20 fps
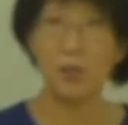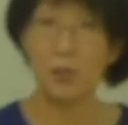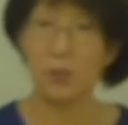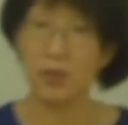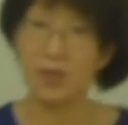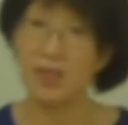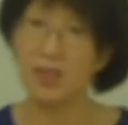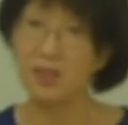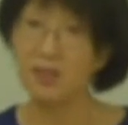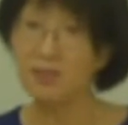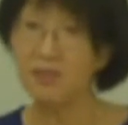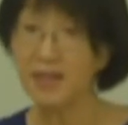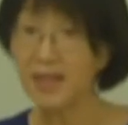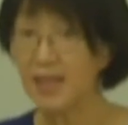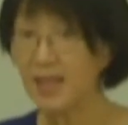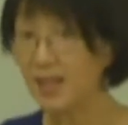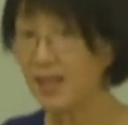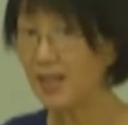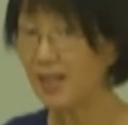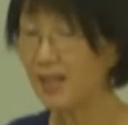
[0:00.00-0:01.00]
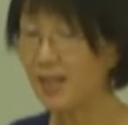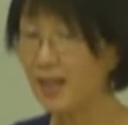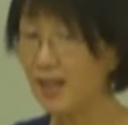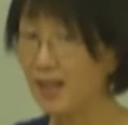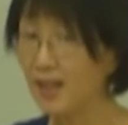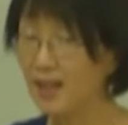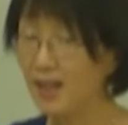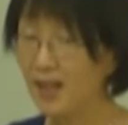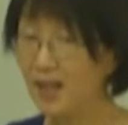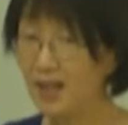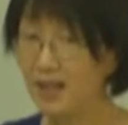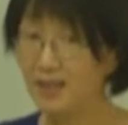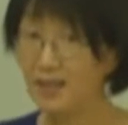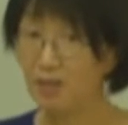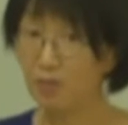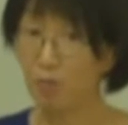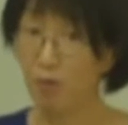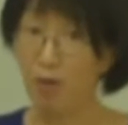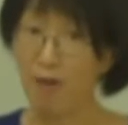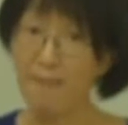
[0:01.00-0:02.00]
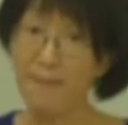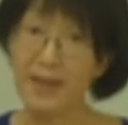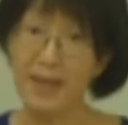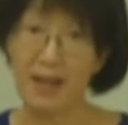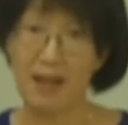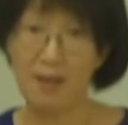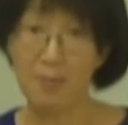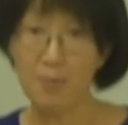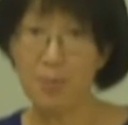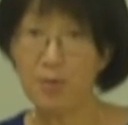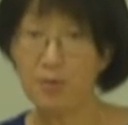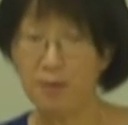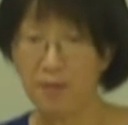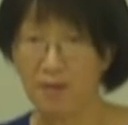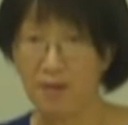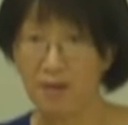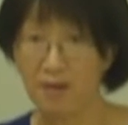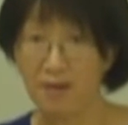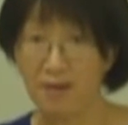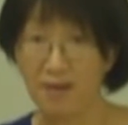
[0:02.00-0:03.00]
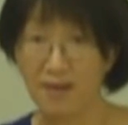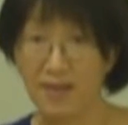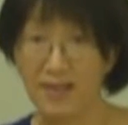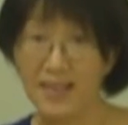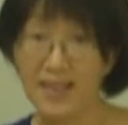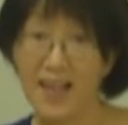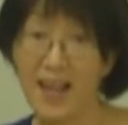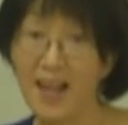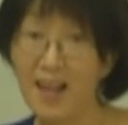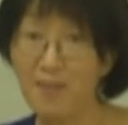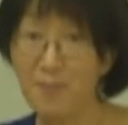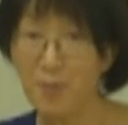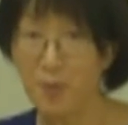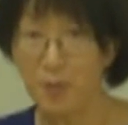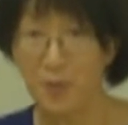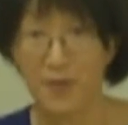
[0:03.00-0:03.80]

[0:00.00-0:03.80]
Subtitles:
43. The Roman emperor, he came